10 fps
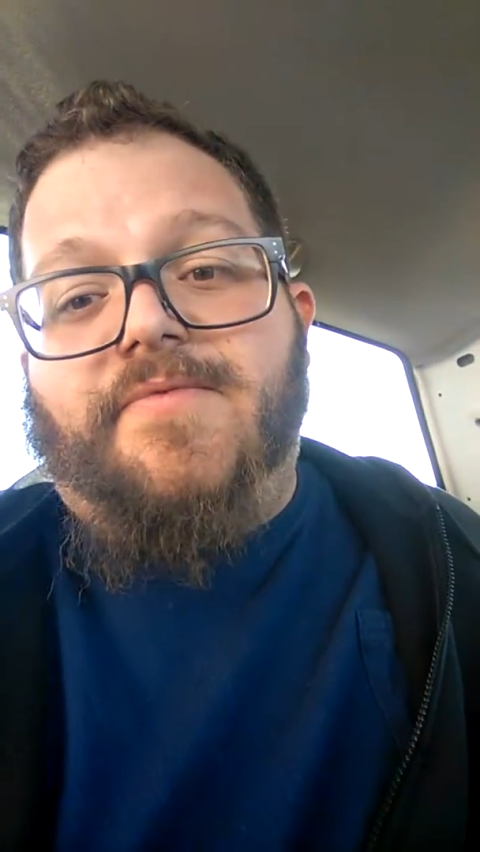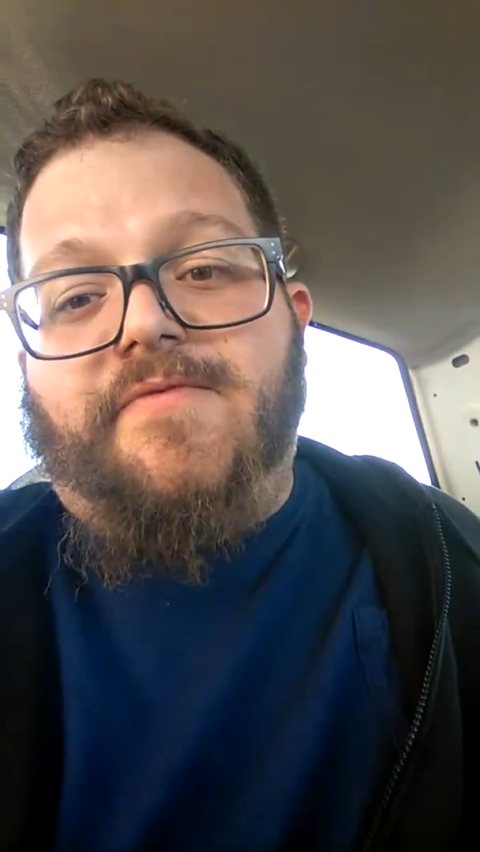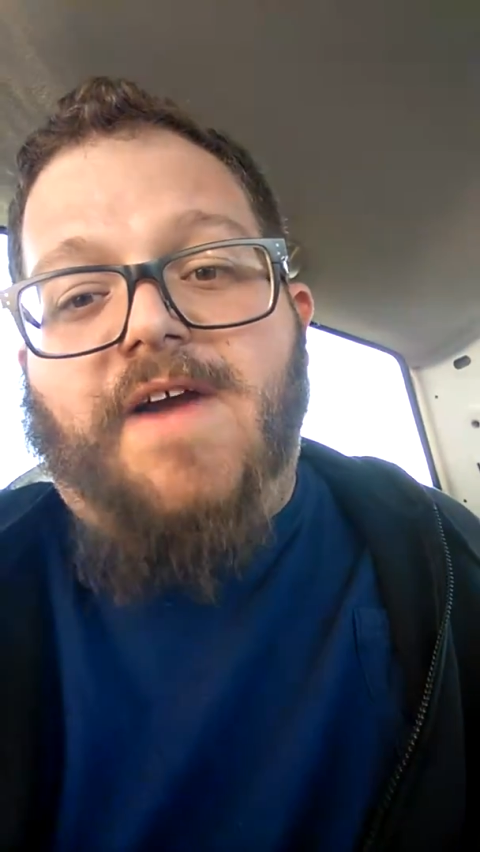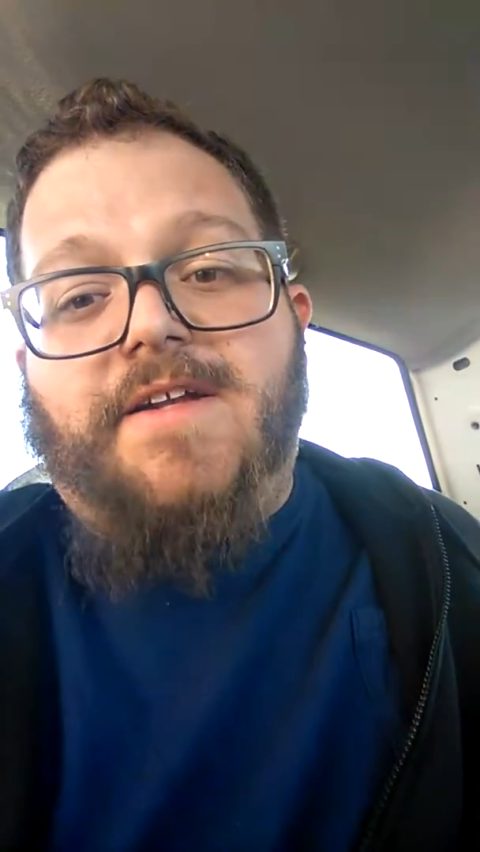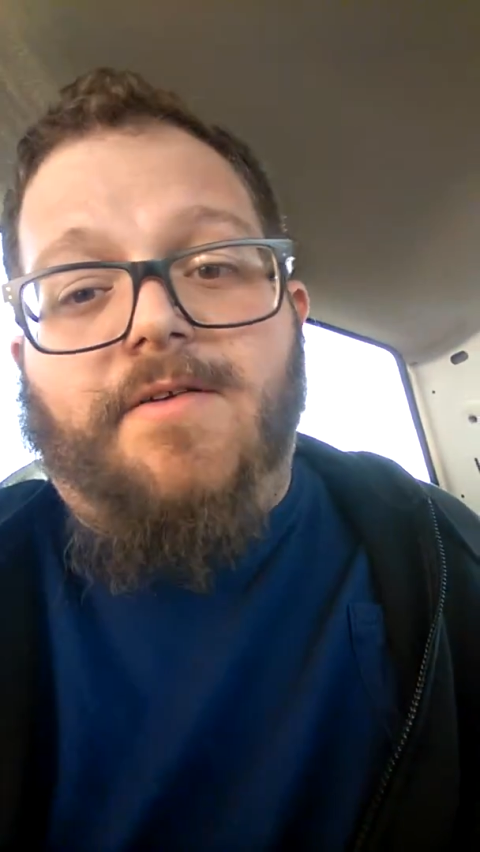
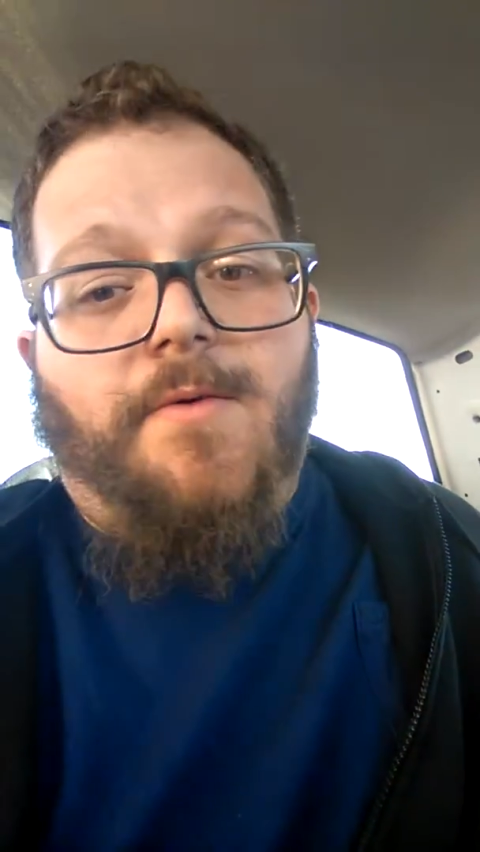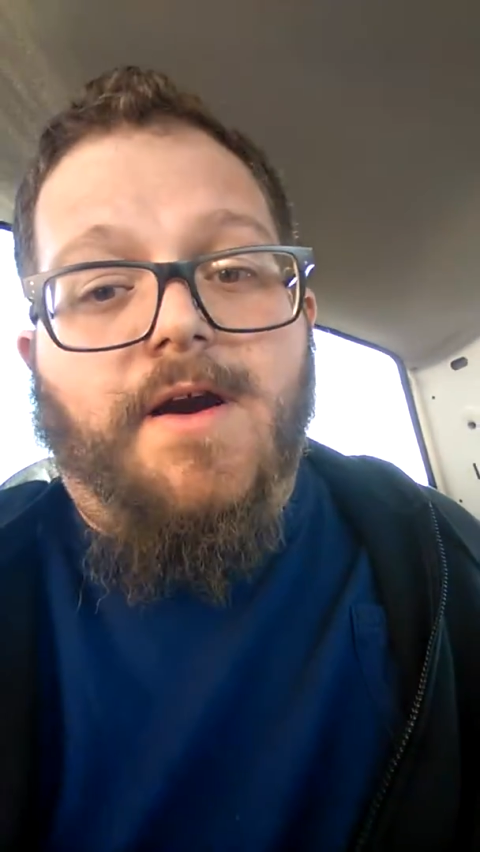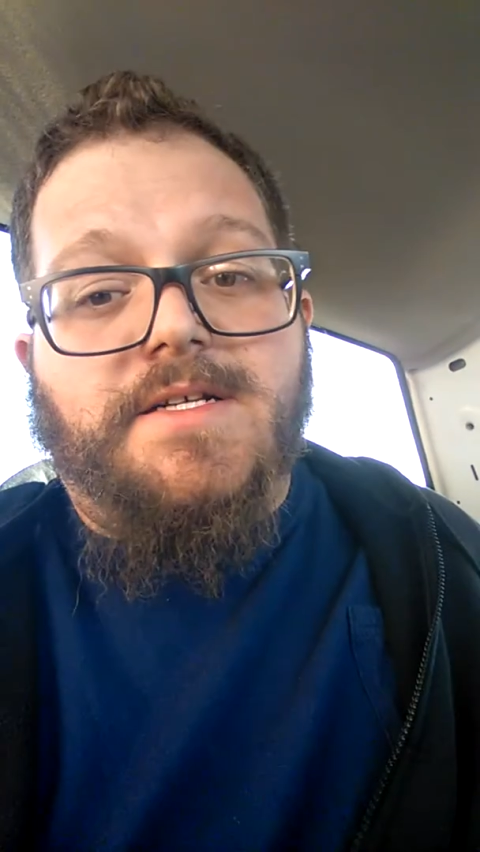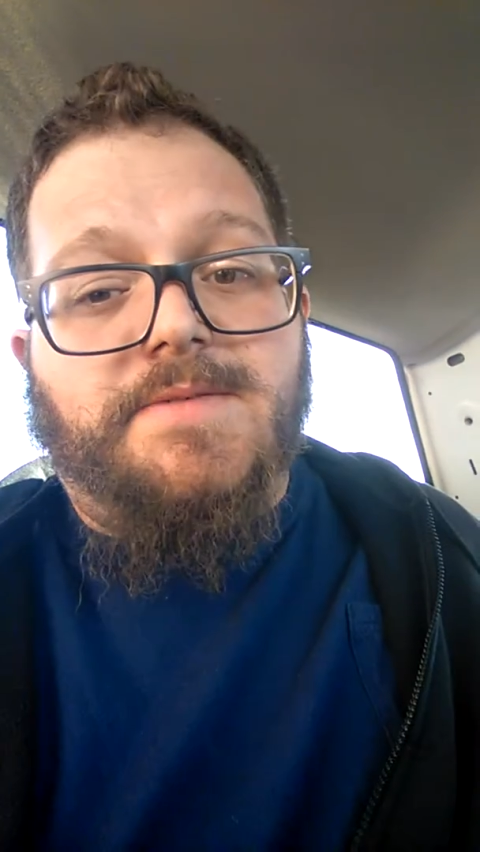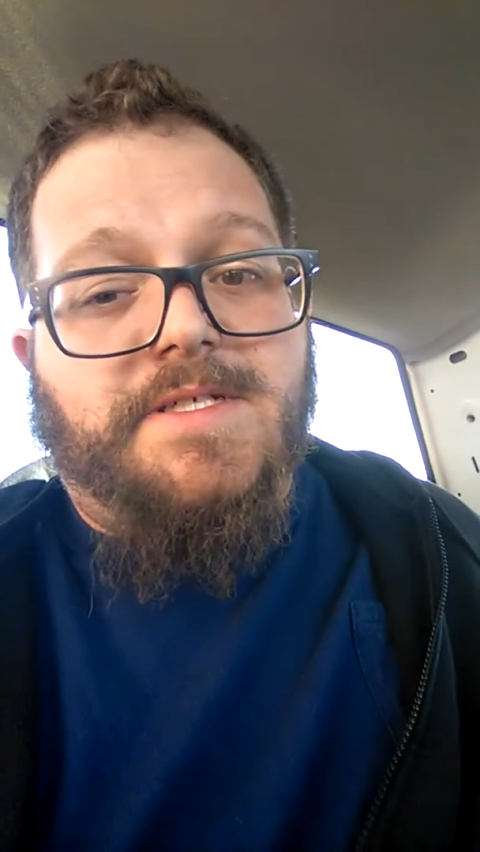Factory
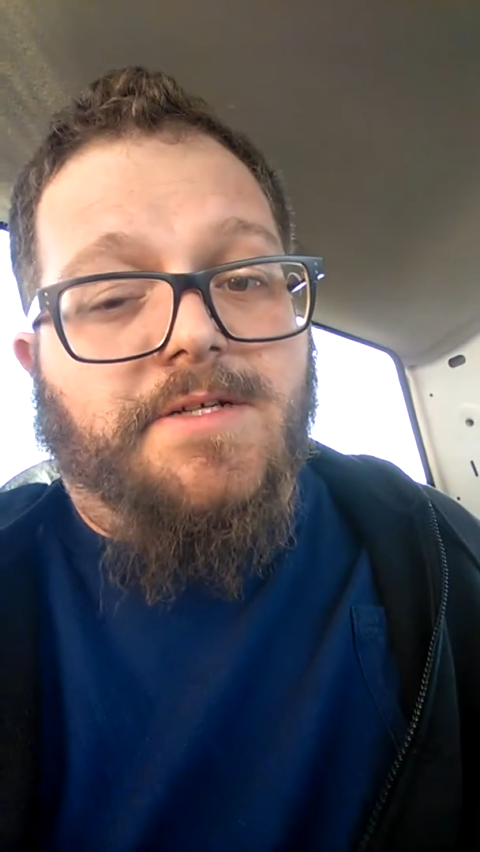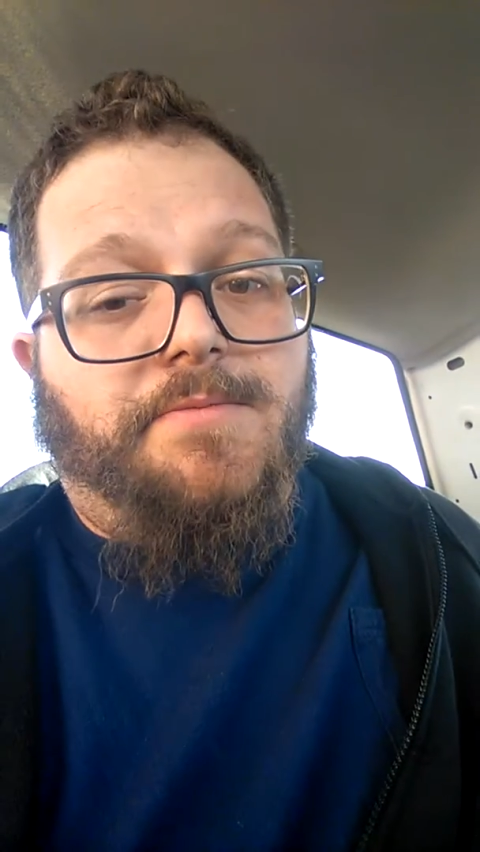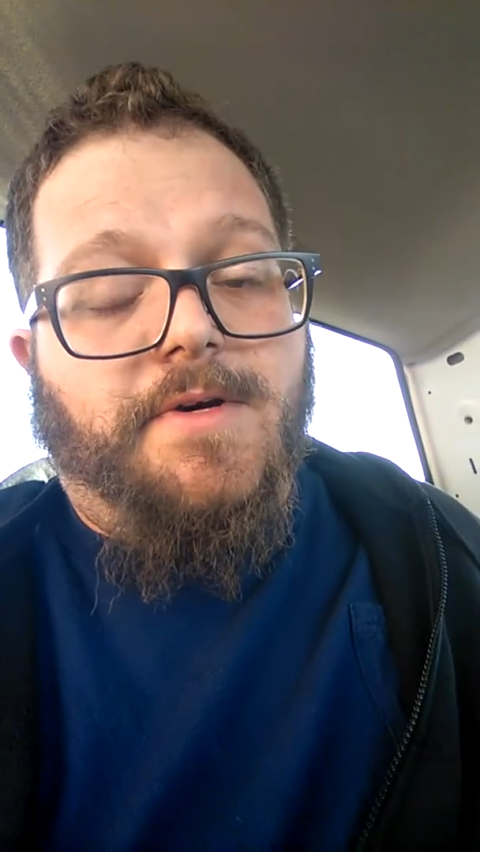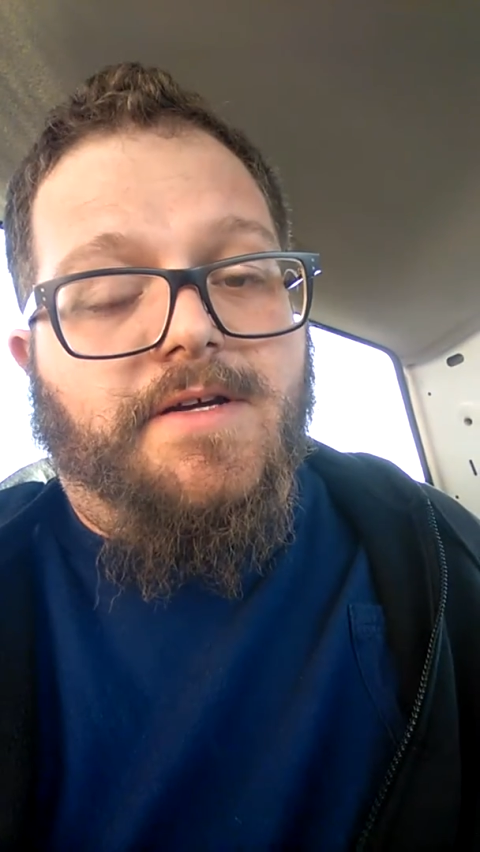wiring is still pretty